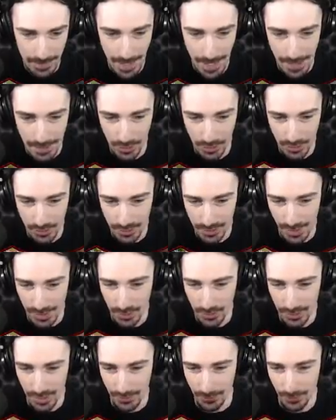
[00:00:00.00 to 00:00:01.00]

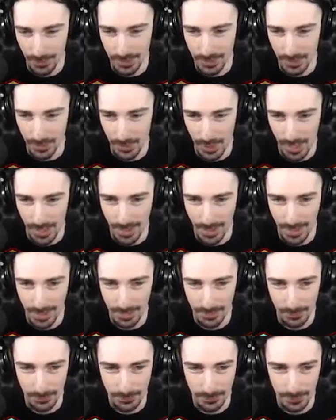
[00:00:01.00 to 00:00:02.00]
you definitely do not
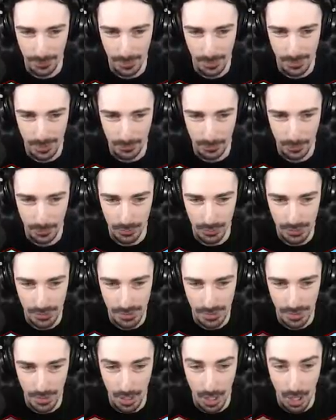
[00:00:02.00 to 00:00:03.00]
have all your rotors.
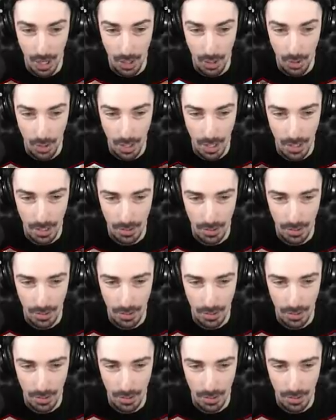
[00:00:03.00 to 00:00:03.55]
Oh.